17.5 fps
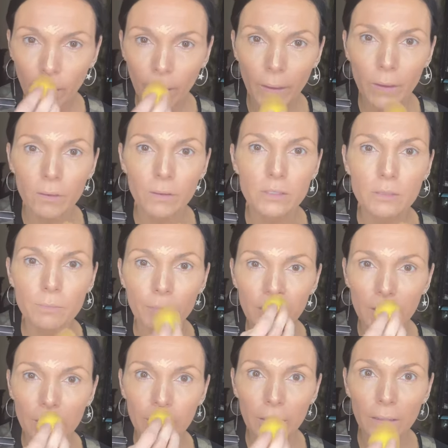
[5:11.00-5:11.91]
I just
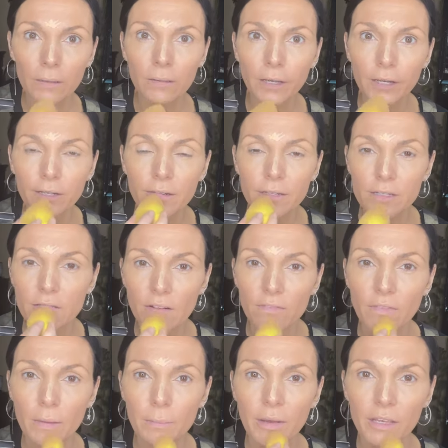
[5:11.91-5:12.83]
put the lighter
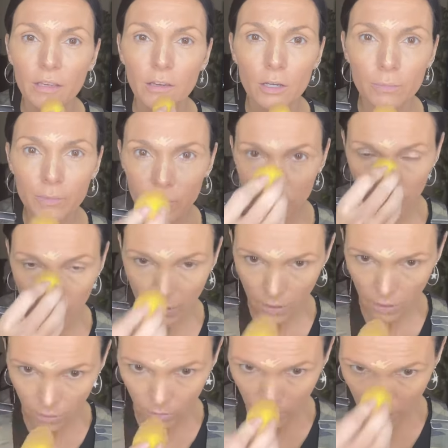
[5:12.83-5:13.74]
stuff on my Cupid's
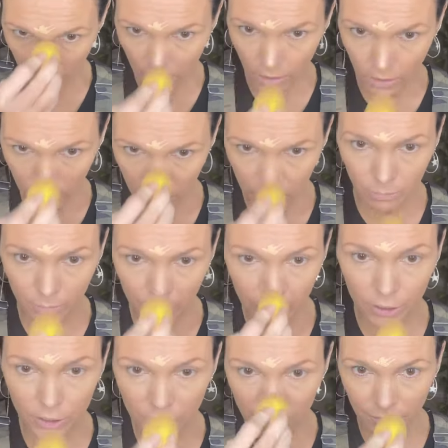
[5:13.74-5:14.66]
bow, the
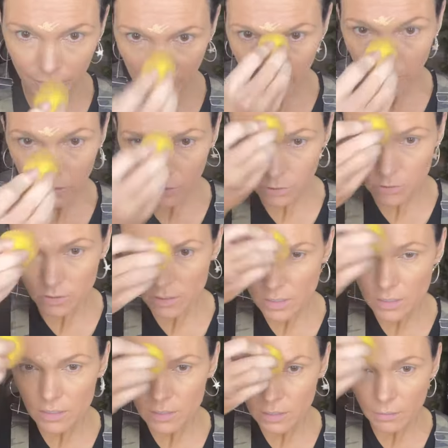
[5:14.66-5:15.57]
bridge of my nose to
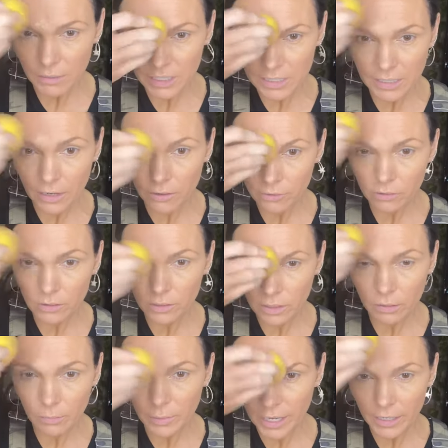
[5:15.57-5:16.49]
slim it down a
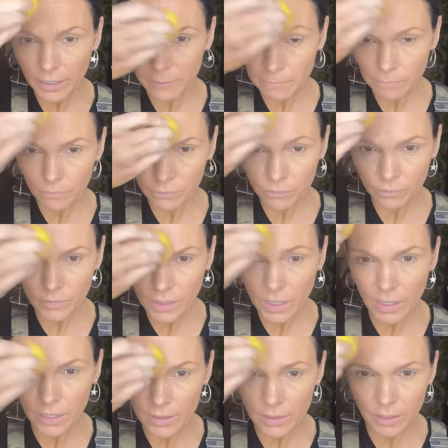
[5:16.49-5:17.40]
little bit,
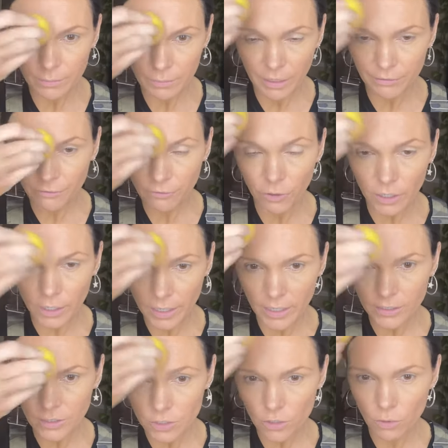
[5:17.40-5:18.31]
and then my
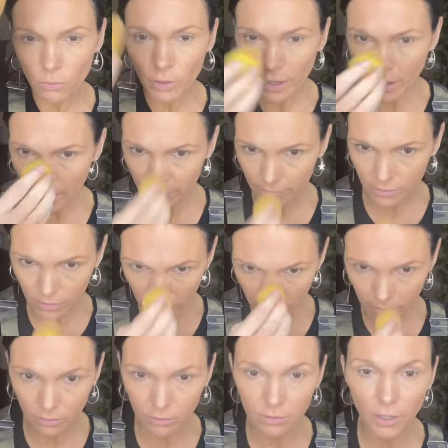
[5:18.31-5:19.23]
forehead. So wherever
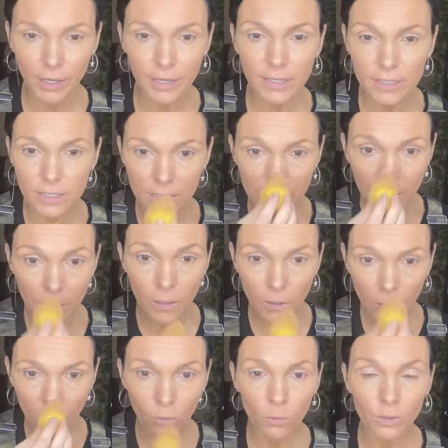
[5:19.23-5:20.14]
the light
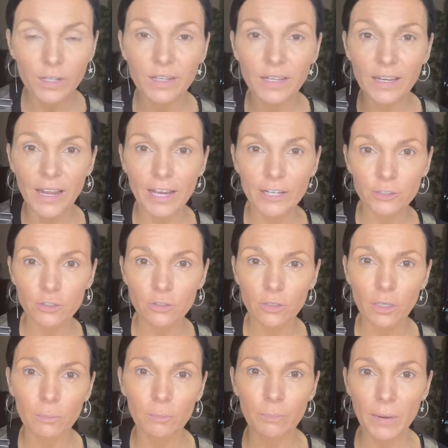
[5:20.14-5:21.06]
would
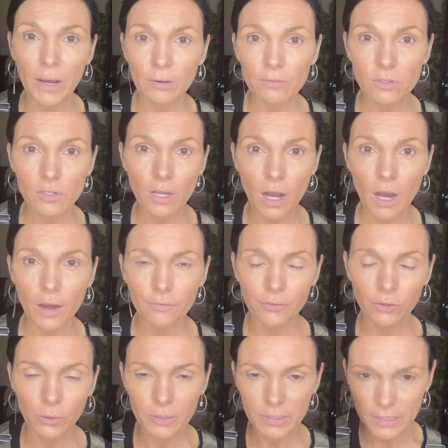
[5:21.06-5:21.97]
naturally bounce off
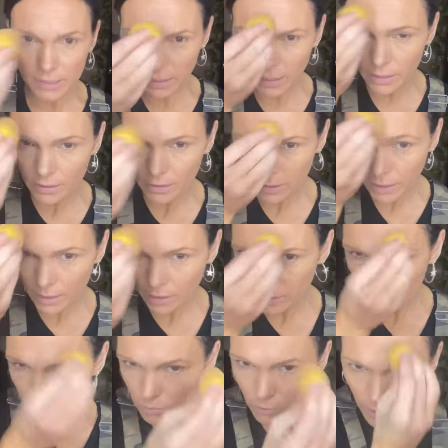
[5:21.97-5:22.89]
your skin, that
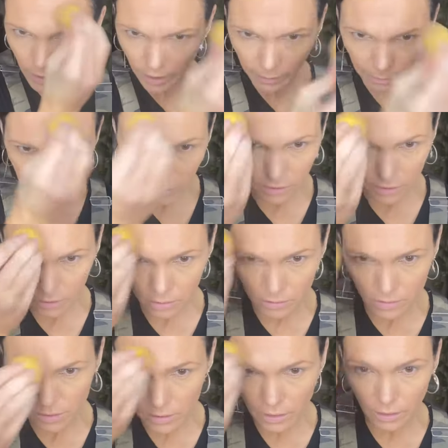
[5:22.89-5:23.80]
is where I put the
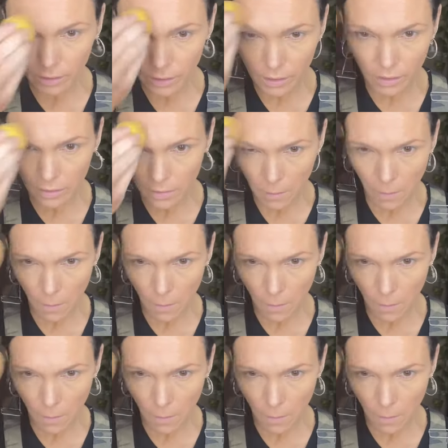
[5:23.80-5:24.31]
concealer.